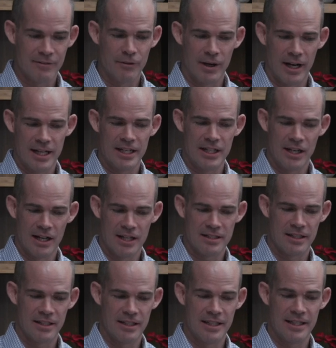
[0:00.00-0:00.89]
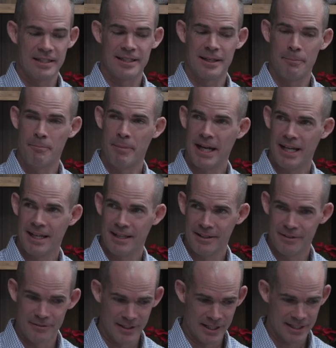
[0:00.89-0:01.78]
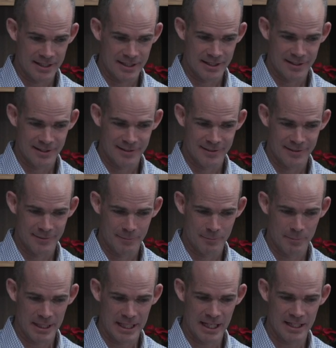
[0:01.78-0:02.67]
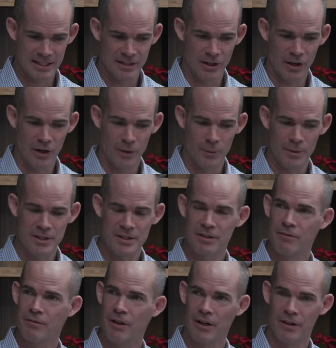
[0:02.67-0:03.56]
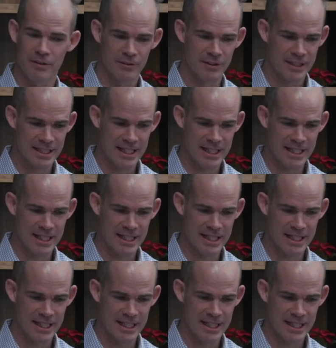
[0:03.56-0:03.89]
of grandiosity is competitiveness, because it always involves